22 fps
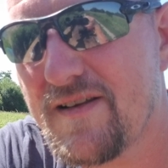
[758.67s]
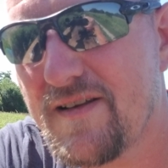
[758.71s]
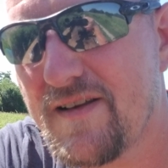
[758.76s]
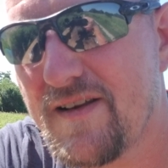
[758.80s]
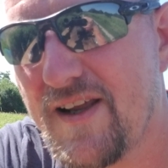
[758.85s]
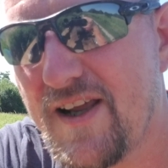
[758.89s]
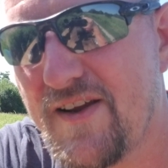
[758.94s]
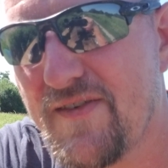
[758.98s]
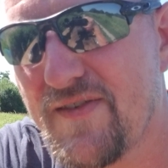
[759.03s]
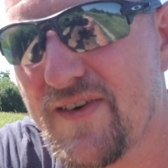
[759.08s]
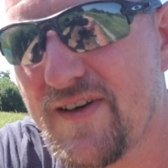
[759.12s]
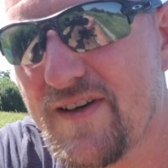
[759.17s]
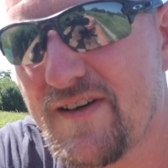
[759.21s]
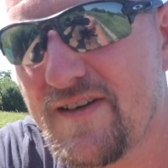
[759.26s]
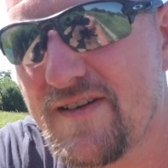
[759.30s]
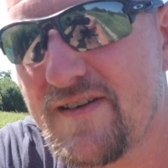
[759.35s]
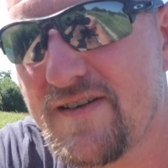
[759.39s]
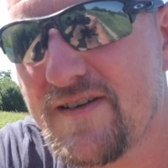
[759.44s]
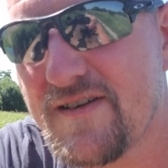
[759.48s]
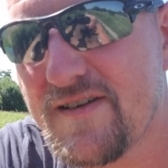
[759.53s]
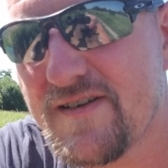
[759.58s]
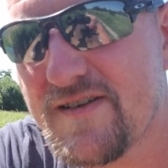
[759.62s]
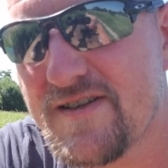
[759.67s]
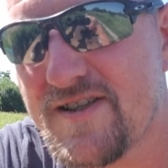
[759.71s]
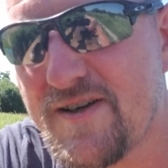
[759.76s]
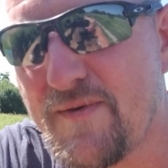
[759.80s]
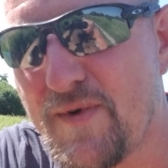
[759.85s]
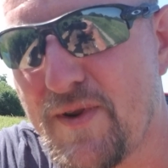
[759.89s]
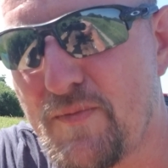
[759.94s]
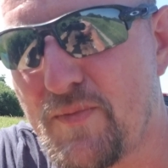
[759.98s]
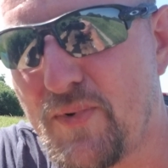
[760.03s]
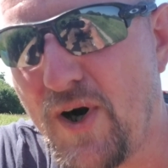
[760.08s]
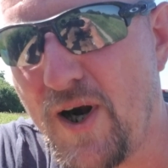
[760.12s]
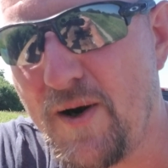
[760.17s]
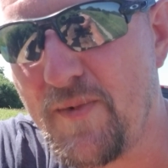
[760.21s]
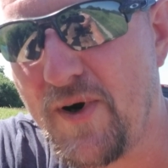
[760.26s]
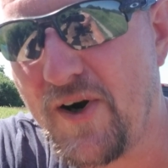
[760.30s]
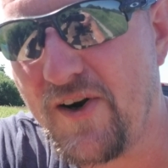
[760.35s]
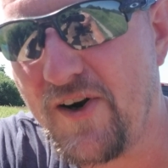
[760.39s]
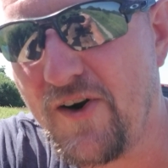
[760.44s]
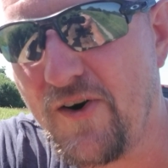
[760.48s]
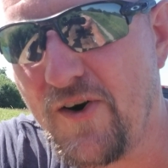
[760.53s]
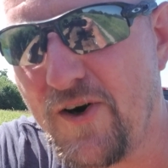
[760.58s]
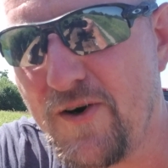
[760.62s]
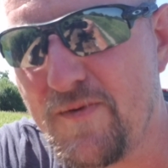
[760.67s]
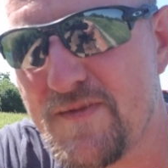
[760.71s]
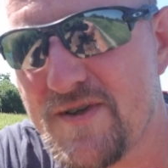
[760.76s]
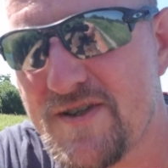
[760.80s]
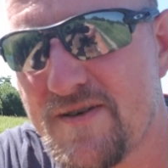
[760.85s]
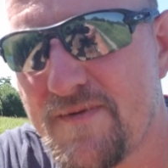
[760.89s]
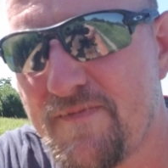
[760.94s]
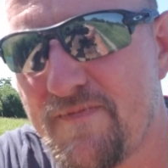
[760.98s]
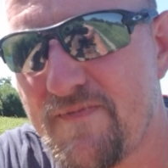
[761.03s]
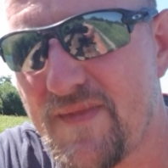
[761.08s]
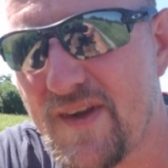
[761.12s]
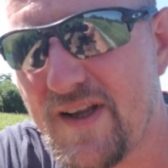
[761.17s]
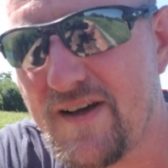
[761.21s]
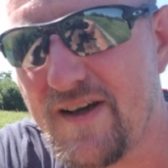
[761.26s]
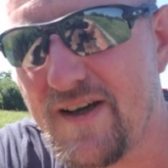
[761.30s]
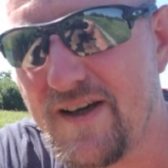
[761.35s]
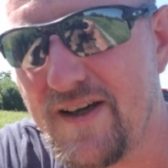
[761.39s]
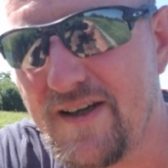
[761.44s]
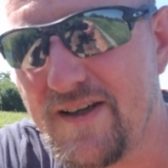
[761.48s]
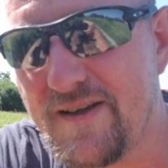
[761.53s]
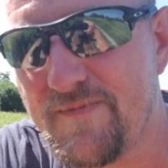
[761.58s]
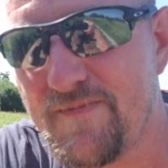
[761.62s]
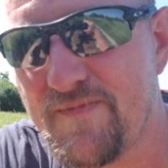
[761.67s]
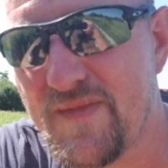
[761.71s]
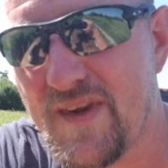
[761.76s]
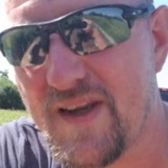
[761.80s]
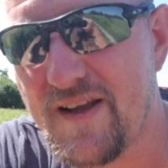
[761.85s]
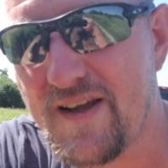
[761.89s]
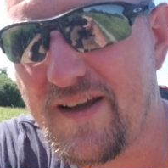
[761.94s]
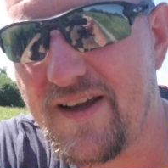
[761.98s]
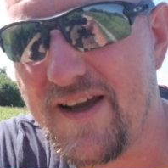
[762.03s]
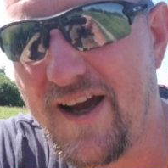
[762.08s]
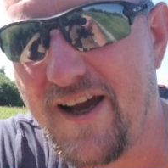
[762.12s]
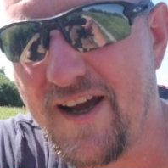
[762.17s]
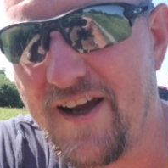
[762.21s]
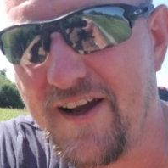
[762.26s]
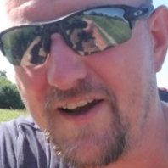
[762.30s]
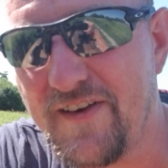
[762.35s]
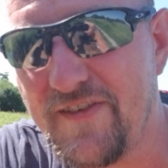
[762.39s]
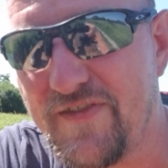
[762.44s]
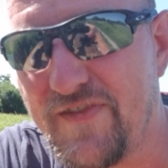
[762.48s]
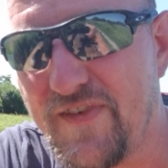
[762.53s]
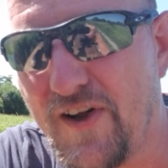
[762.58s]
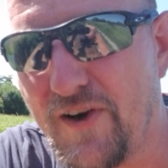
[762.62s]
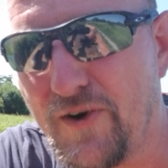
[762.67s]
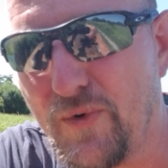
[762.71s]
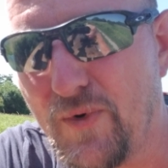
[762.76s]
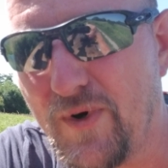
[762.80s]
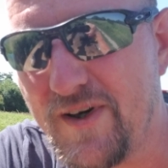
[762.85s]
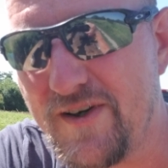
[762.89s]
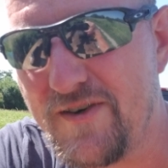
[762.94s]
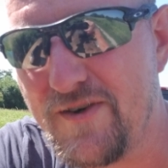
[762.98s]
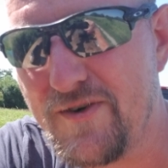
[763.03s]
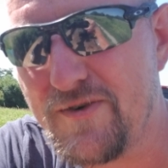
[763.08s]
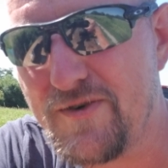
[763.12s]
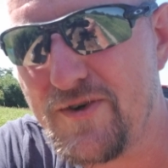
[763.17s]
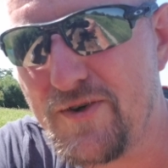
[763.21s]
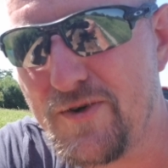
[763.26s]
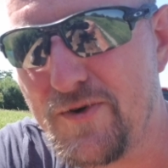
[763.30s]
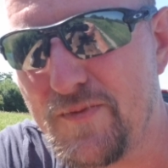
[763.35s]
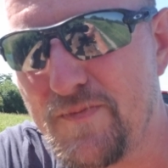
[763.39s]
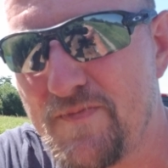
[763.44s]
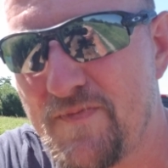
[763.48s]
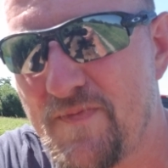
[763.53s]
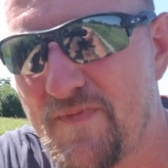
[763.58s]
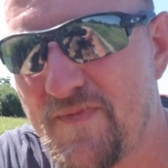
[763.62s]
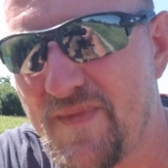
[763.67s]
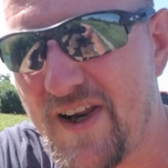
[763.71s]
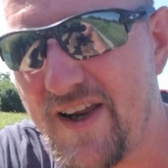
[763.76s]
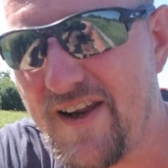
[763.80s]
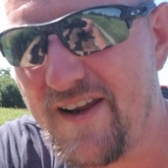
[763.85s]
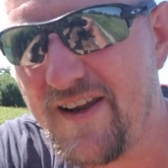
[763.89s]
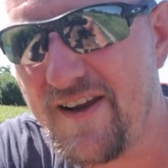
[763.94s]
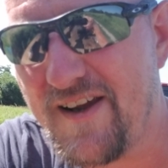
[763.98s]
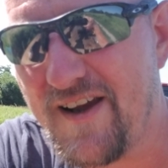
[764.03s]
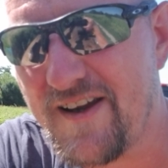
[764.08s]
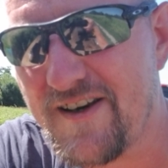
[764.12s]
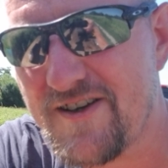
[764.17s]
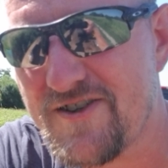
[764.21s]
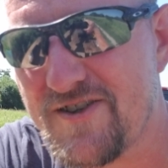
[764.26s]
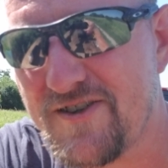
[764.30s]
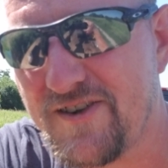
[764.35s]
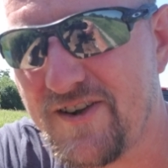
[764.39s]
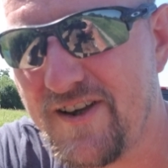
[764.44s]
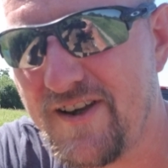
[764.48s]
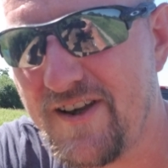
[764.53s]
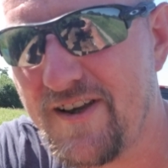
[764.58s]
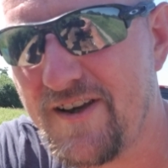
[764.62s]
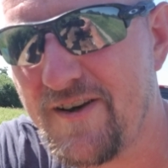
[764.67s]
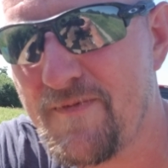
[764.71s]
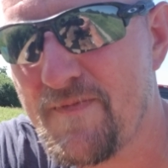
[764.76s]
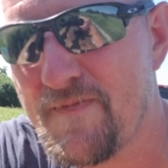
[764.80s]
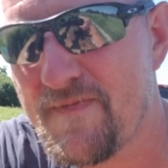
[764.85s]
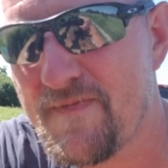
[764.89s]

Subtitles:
even some of the primary arms. Guy I follow on YouTube, he actually